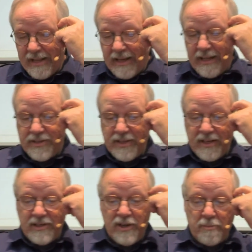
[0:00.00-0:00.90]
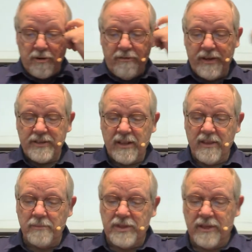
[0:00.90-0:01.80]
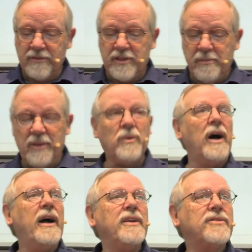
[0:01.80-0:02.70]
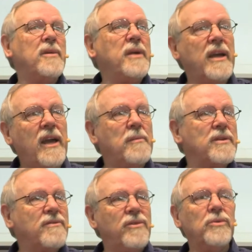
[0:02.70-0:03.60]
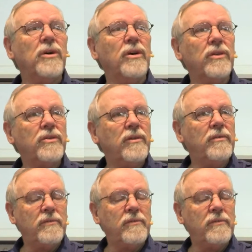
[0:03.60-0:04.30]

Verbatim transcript: And it says here, professing themselves to be wise, they became as fools.